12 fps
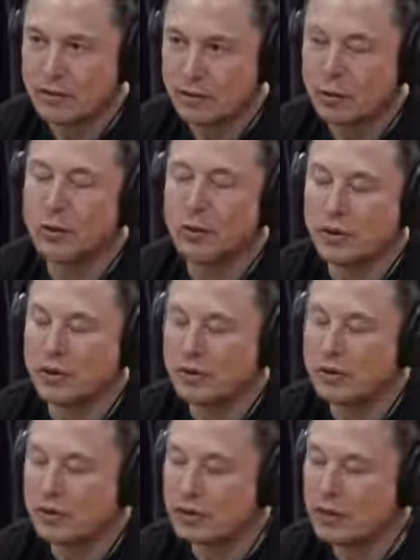Or
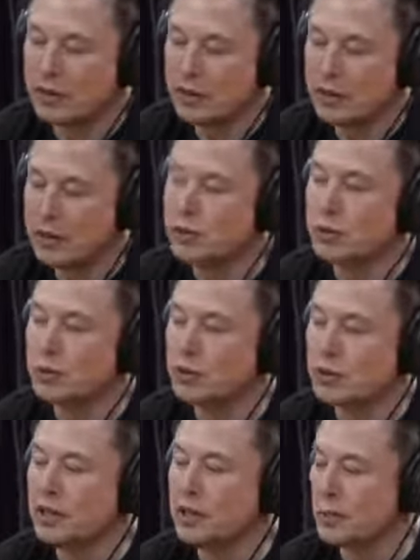
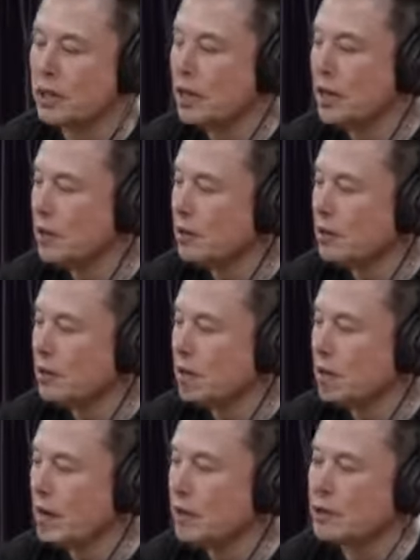you're,
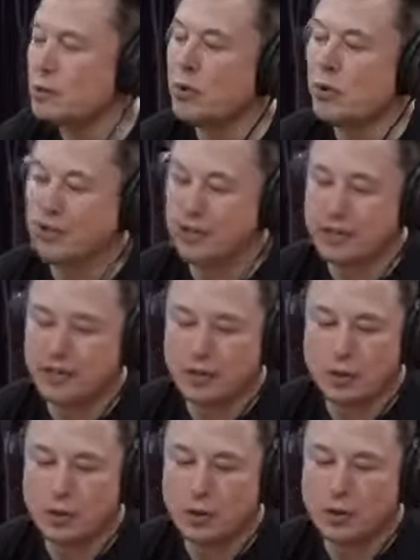at a certain point, it's
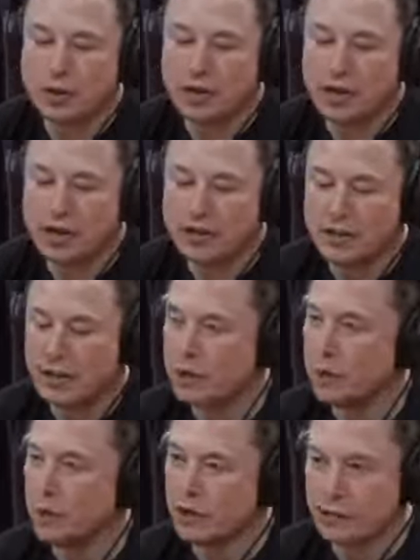like the AI is like
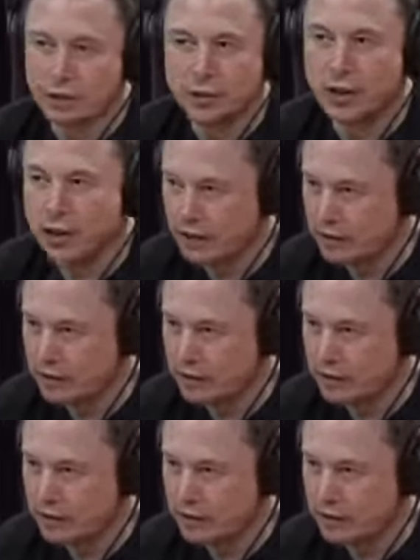talking to a tree.